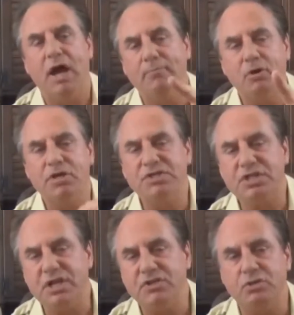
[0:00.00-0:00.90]
I'm going to
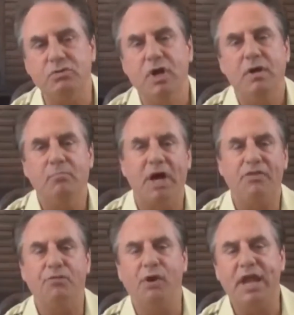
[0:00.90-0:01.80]
send you
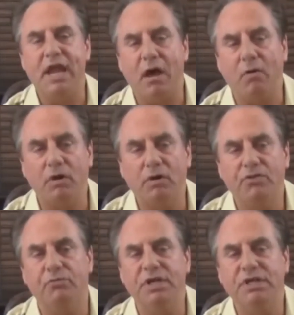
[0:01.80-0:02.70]
my three hour,
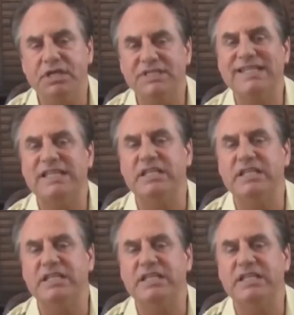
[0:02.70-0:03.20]
three disc